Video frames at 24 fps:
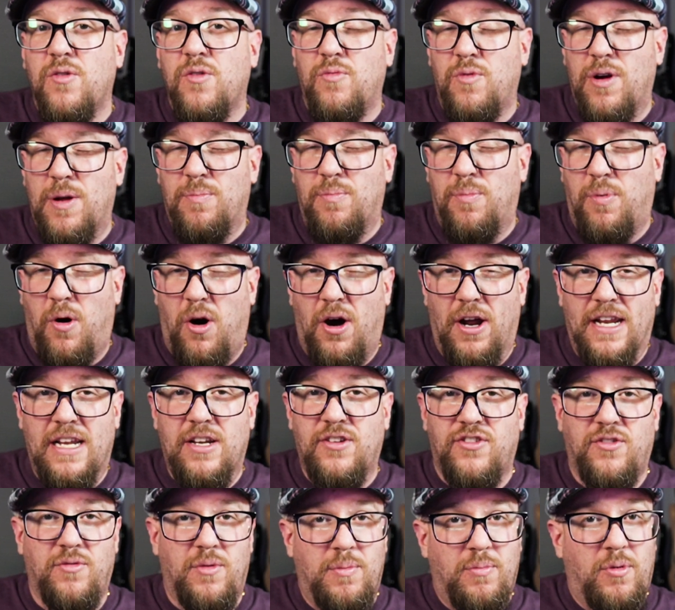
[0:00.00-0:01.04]
we bought
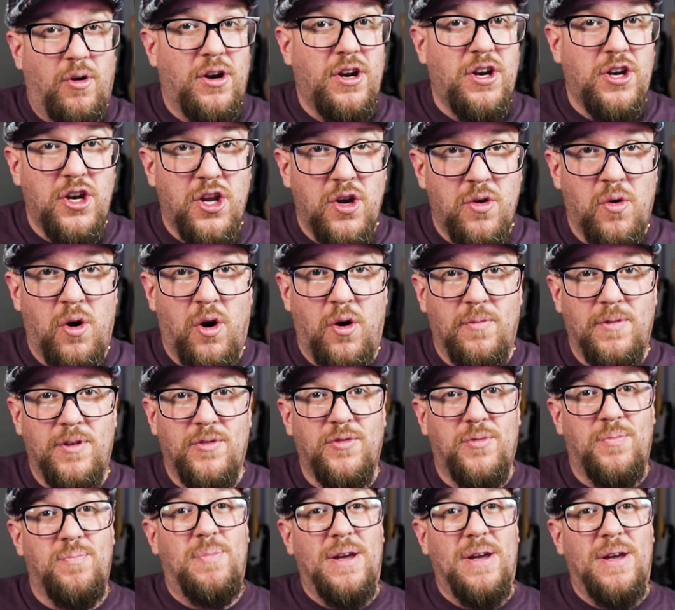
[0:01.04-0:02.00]
it. So we bought a new home that was